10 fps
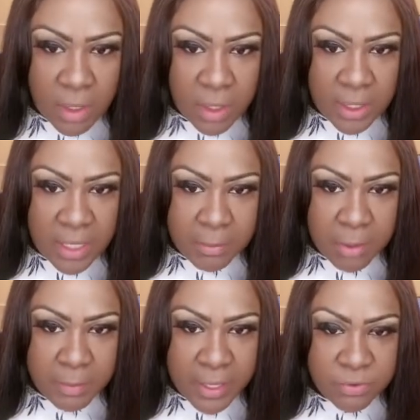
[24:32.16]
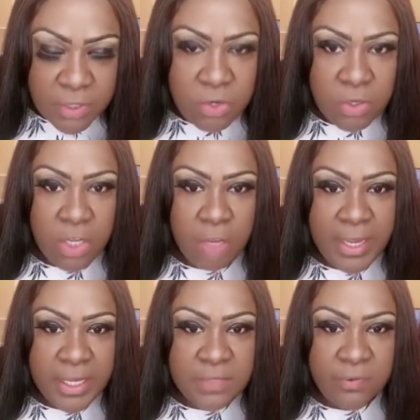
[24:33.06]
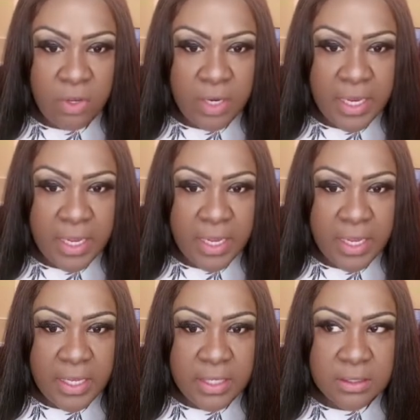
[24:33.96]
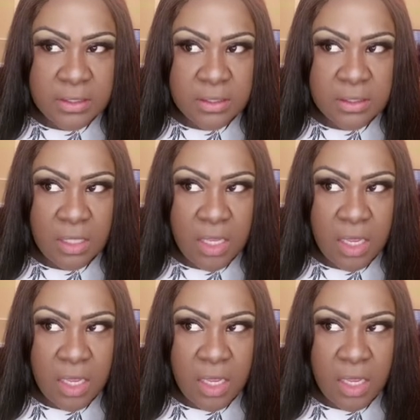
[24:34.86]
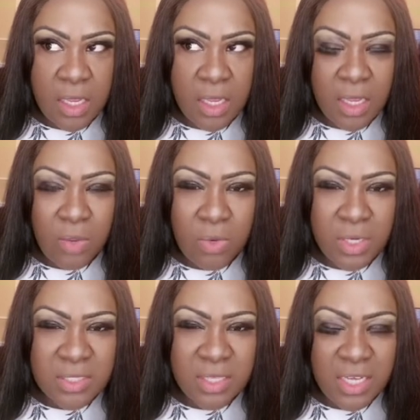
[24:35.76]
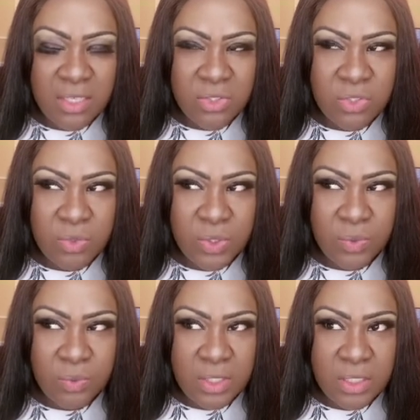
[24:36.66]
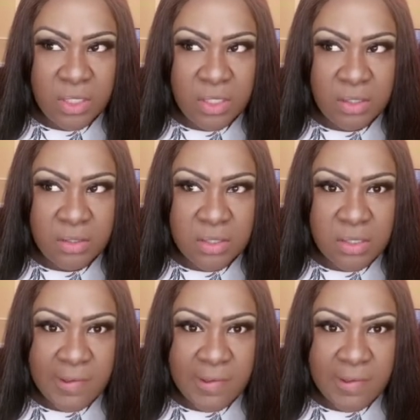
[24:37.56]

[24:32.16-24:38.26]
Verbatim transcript: Can I put password? You can go back as far as I want to say either two or three years.